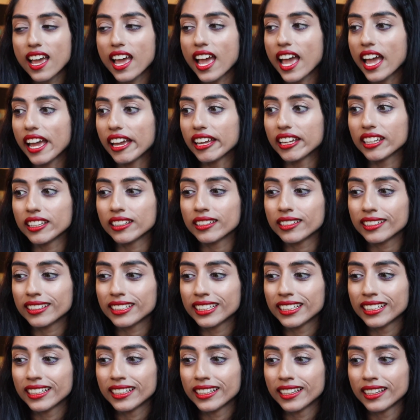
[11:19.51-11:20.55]
And
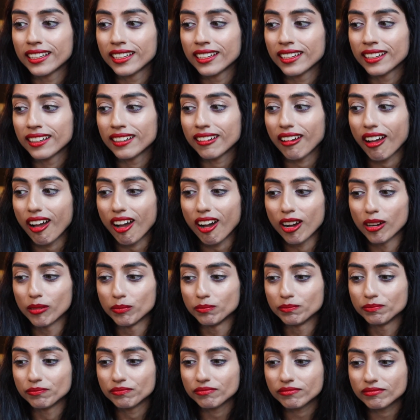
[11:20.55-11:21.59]

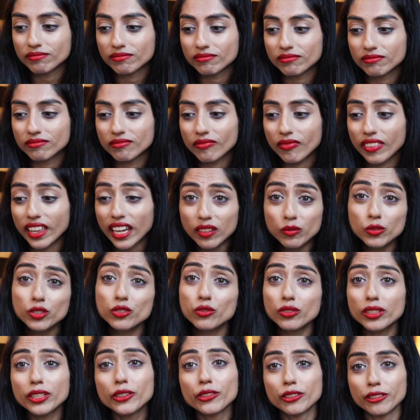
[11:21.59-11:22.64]
that was
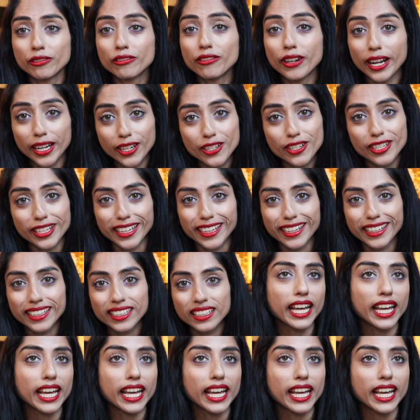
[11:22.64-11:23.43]
really refreshing.